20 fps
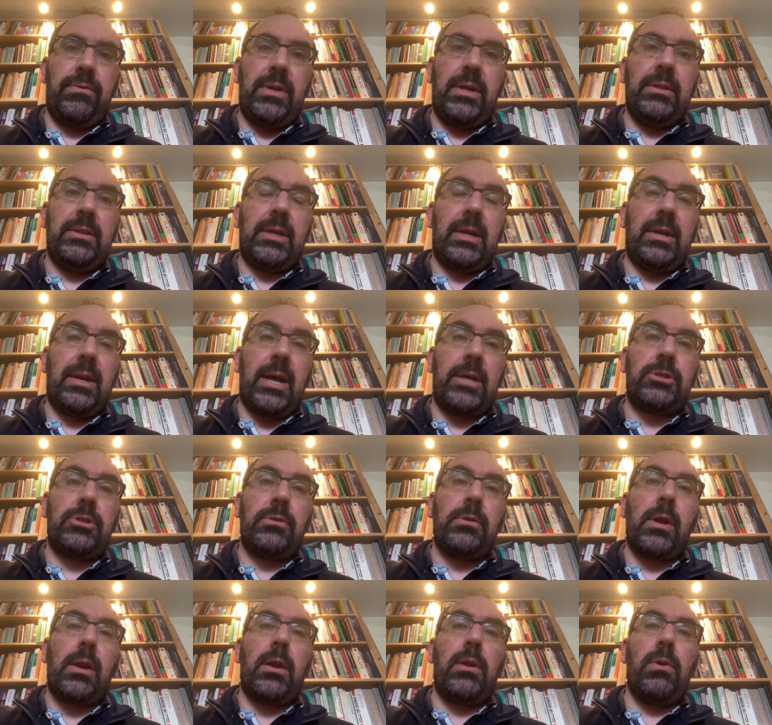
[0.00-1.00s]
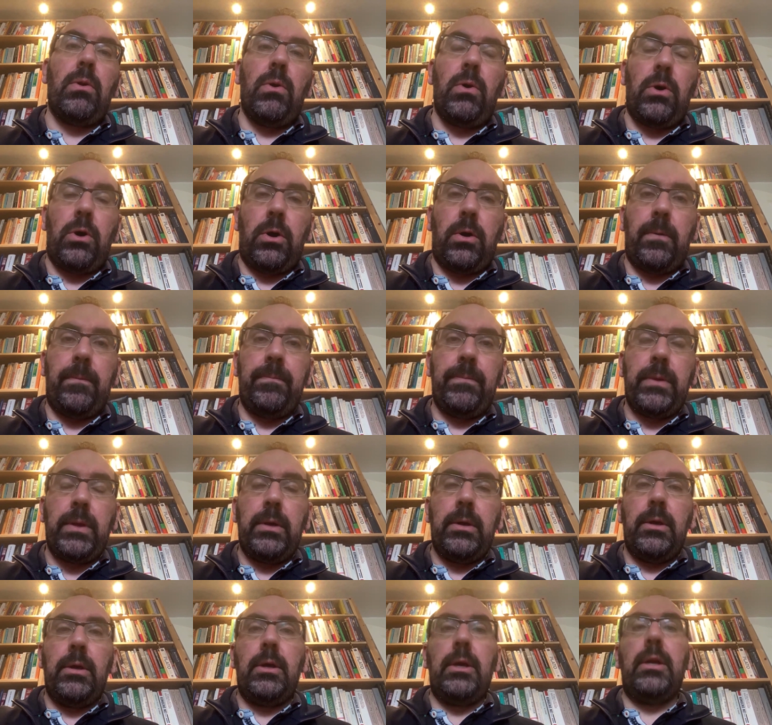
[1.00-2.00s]
the international law
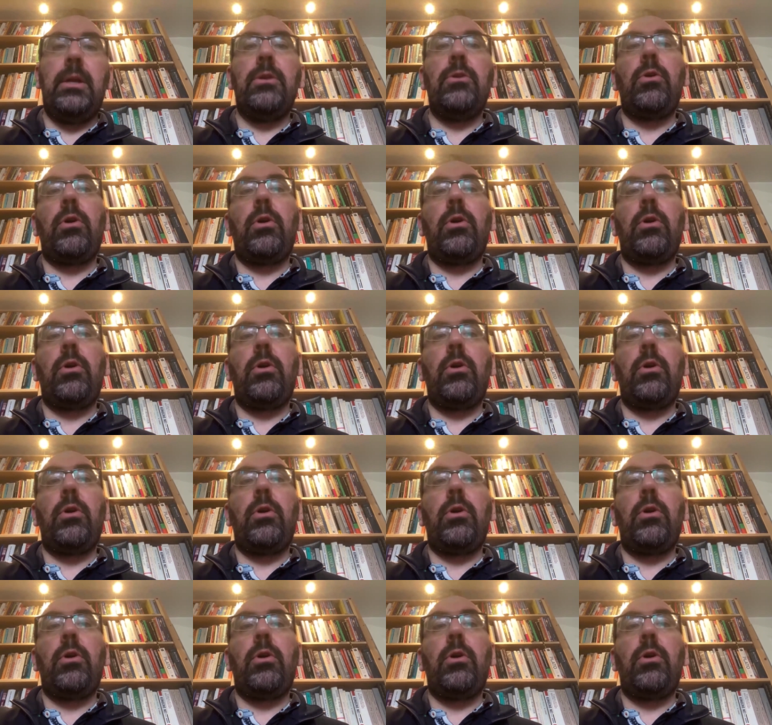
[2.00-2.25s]
in